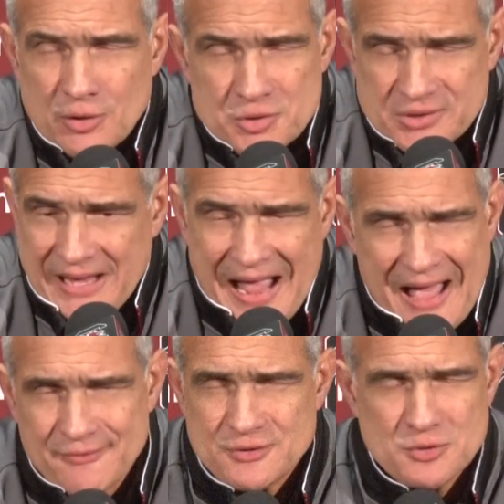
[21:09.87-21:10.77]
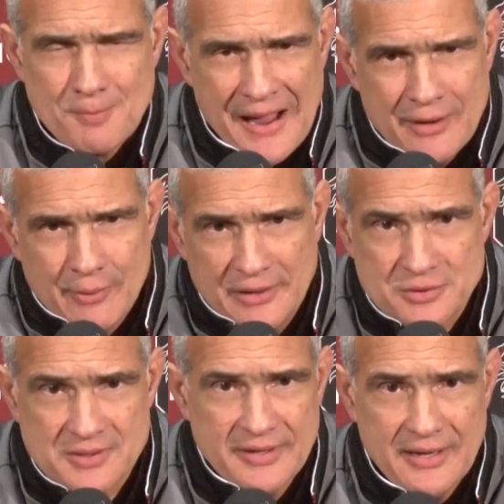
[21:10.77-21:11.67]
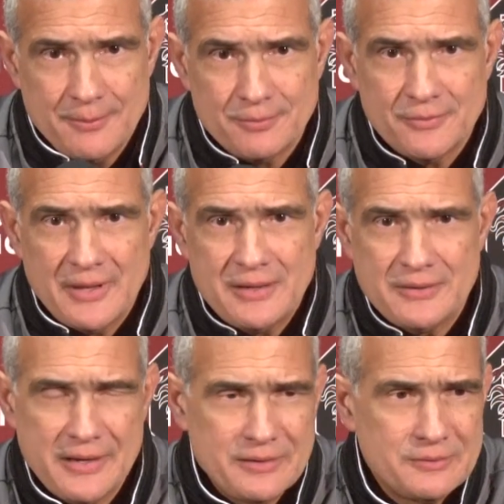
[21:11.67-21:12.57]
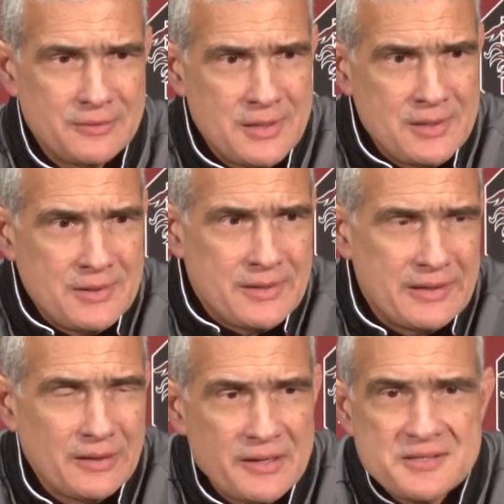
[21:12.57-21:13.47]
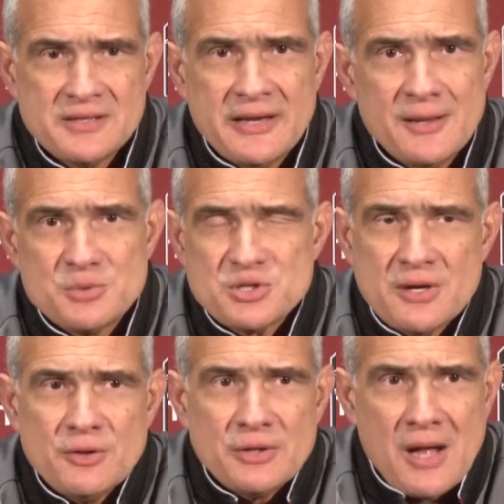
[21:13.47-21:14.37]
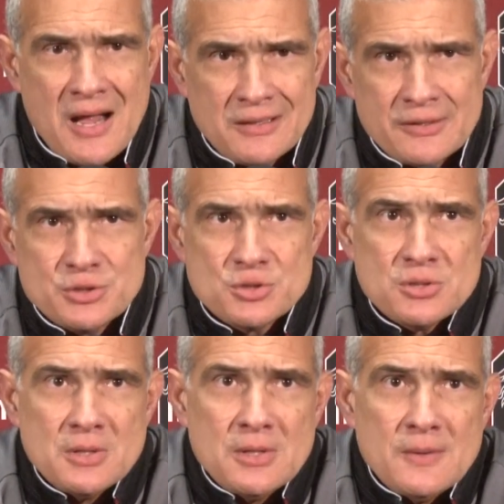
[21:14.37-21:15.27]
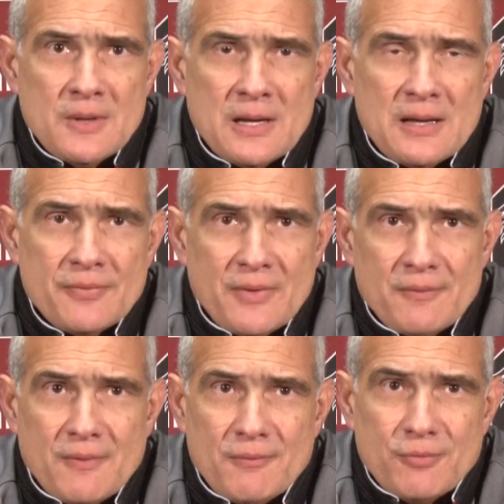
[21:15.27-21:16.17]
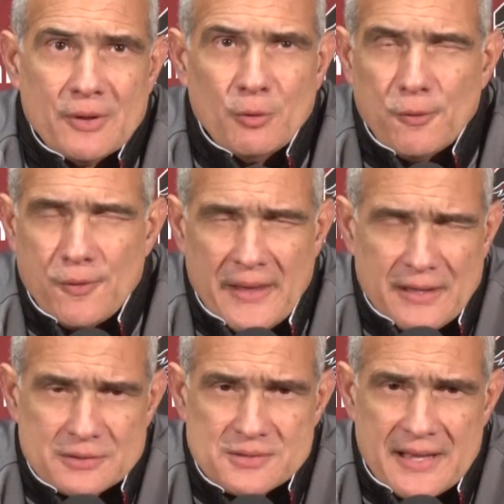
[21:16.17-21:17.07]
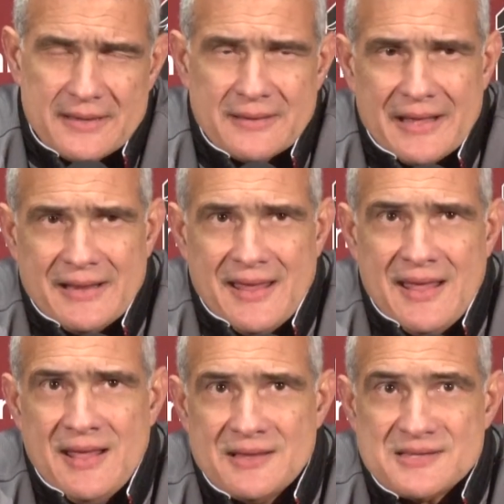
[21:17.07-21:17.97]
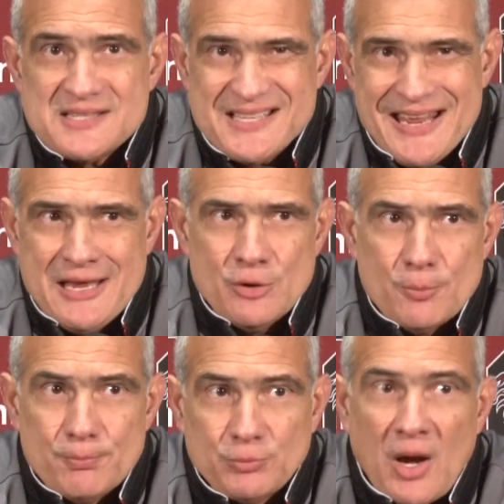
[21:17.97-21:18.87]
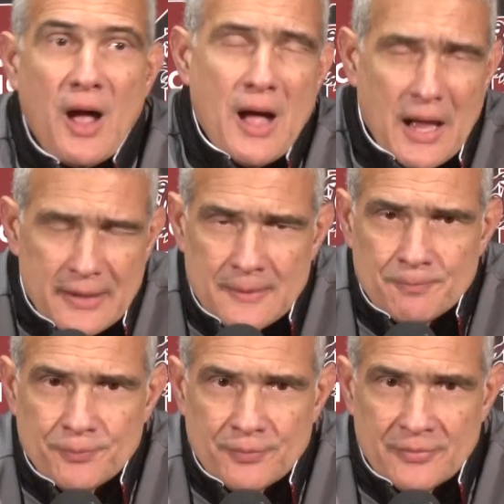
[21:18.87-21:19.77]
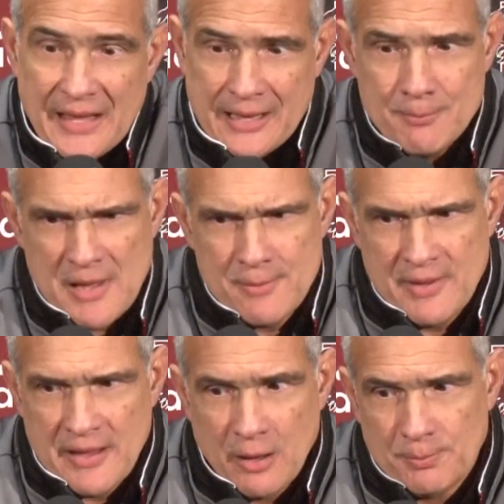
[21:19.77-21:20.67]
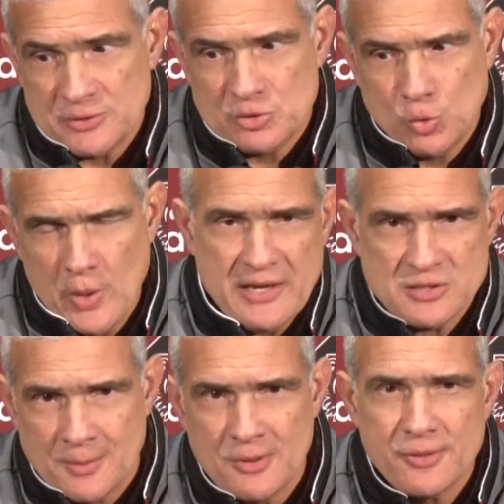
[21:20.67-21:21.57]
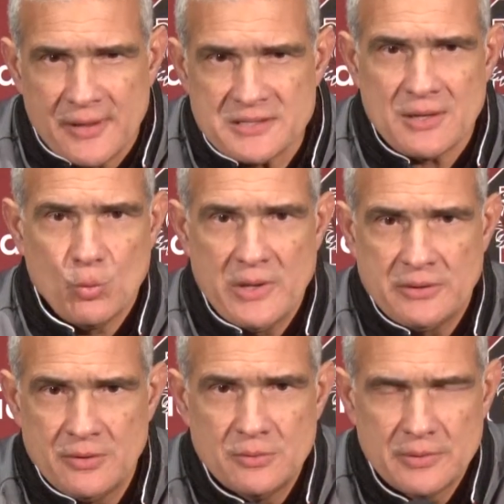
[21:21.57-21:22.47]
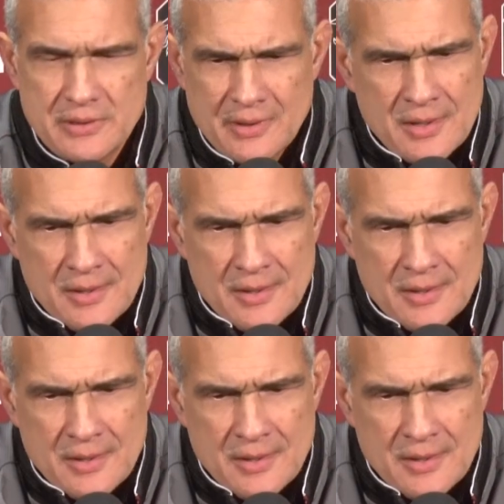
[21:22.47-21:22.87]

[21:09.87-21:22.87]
Our staff just migrates to him. And listening him share the knowledge of little things that he has seen or taught that can maybe help us tweak some of the things that we do.